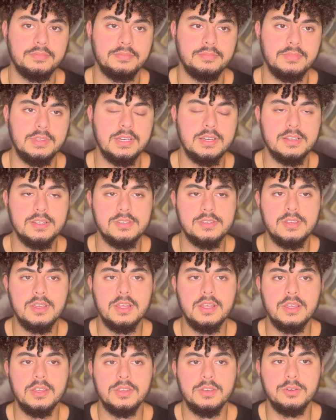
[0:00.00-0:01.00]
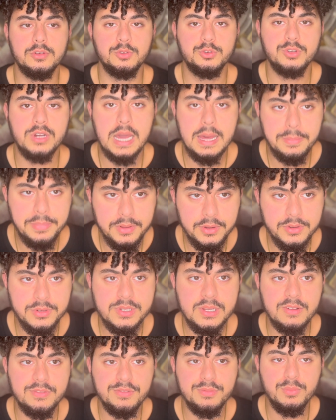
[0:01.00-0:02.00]
because you're trapping
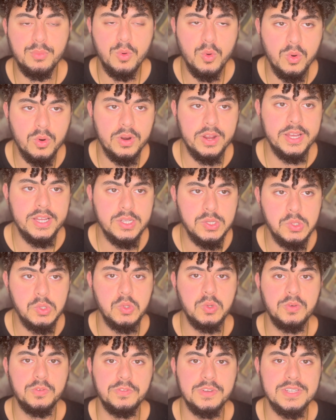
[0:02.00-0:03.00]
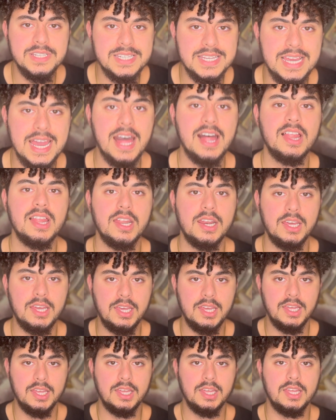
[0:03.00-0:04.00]
yourself more into physicality.
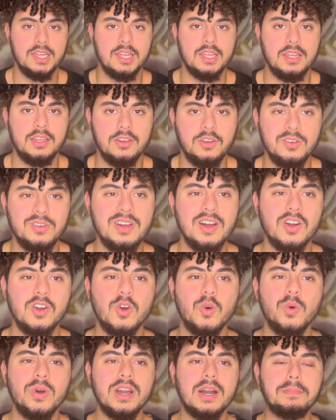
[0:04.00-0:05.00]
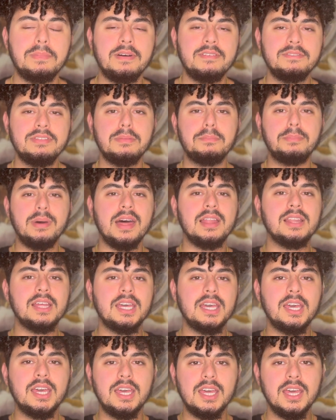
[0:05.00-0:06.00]
You're not going above the belly
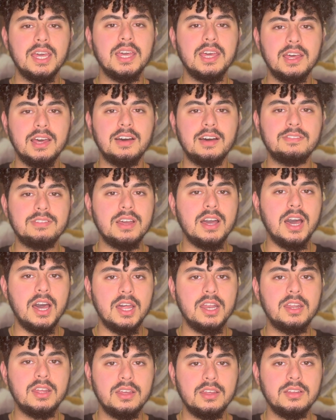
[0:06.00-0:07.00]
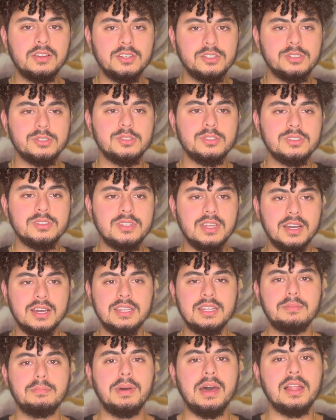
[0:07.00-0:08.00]
of God. You're still stuck in
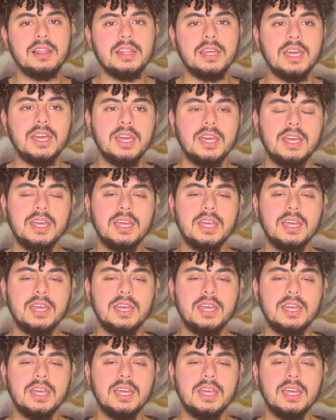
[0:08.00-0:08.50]
the belly,